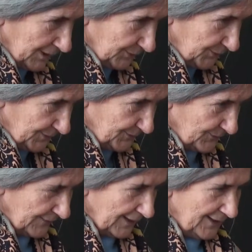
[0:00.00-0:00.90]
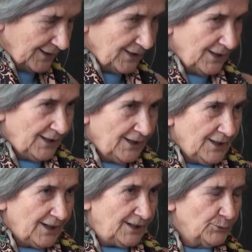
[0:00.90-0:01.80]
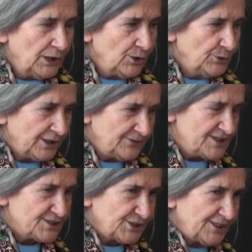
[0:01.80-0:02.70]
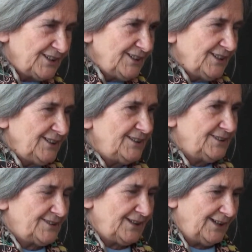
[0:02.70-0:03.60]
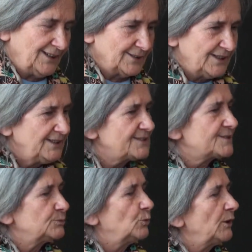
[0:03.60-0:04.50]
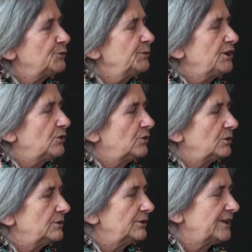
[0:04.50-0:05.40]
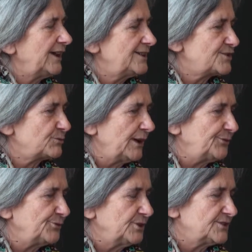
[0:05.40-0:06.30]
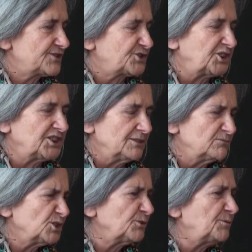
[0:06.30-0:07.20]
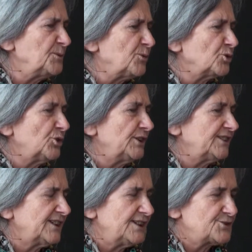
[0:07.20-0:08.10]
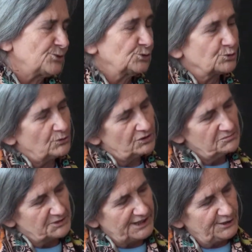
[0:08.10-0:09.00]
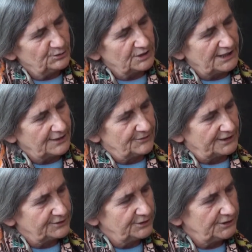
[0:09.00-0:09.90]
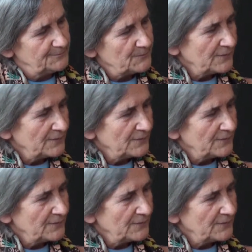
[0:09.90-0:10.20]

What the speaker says: out. I will look at this study in detail. It's what we call a case-referent study. A lot of people call it case control, but I don't like that term